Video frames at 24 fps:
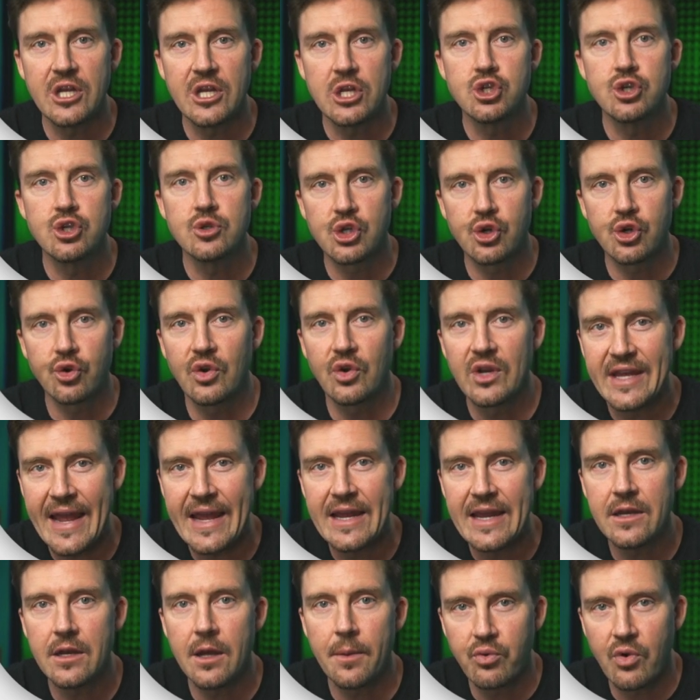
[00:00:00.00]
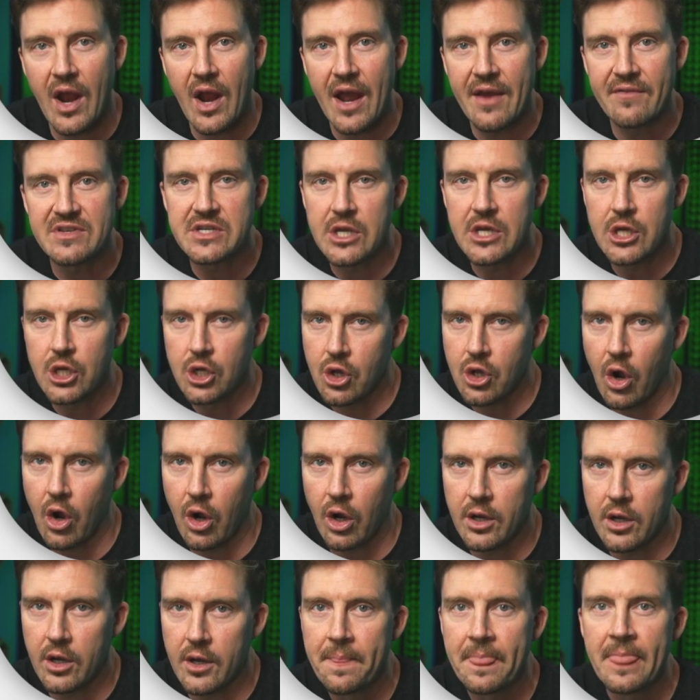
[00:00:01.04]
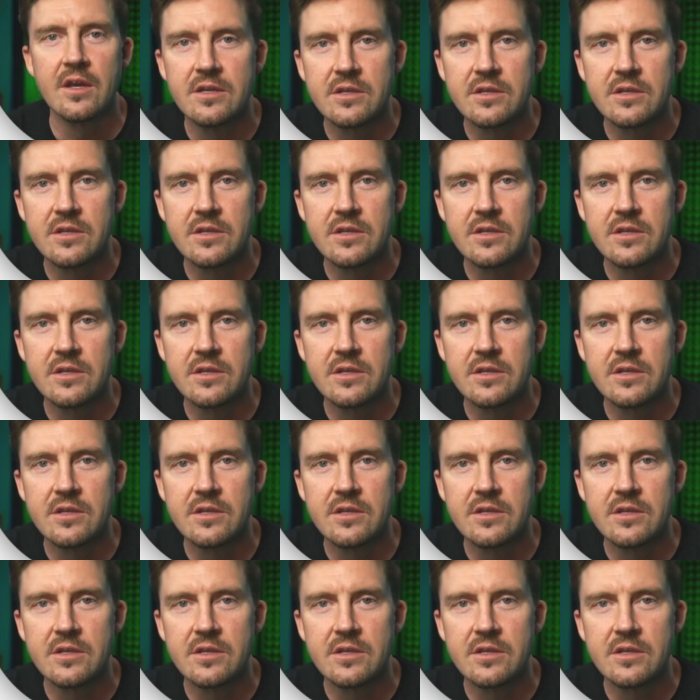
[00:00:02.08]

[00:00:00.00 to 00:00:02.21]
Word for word: and choose create privacy card.